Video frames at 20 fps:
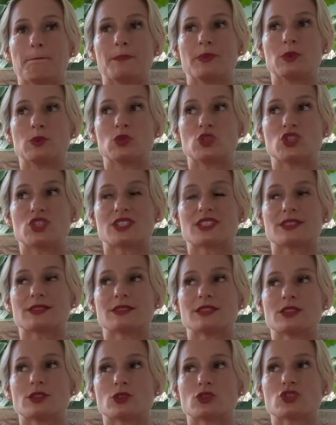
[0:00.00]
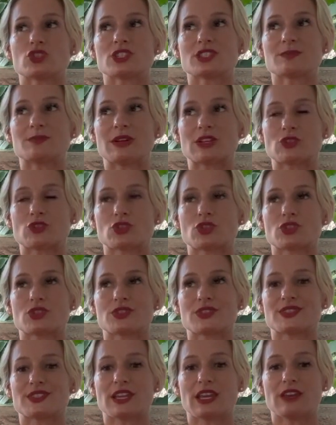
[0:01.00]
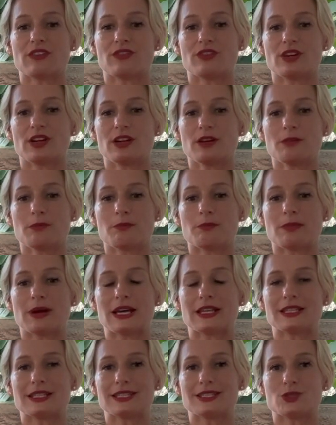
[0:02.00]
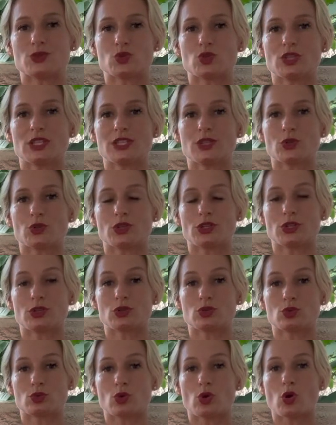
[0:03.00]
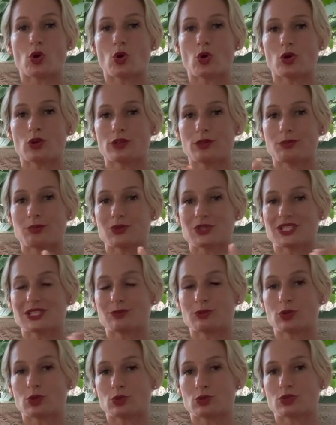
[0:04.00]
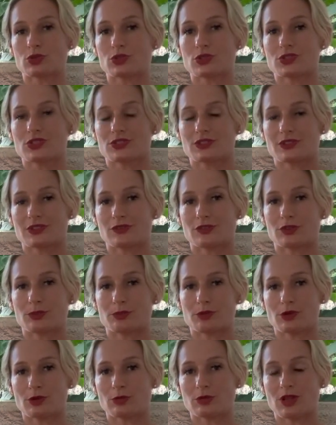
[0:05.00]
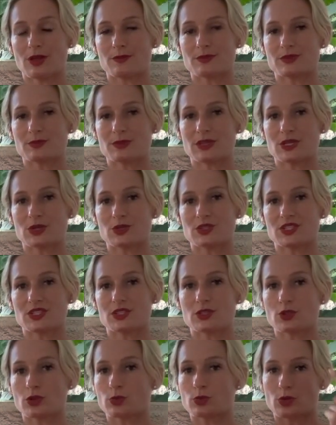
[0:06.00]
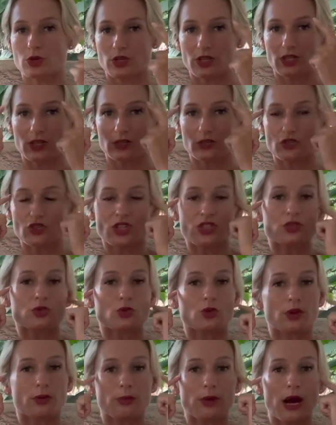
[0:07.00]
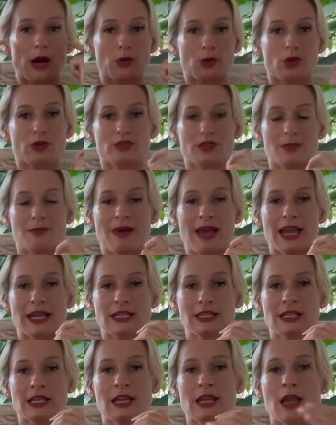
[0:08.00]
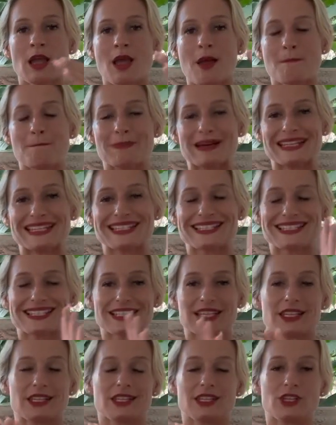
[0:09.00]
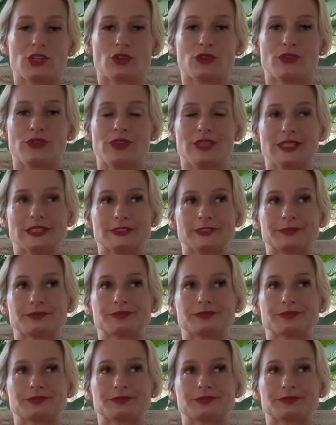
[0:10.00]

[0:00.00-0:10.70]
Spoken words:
which is not just much safer, but it's really going to all the possible root causes of the problems, because it's not working just through the power of the mind, but it's scanning your field.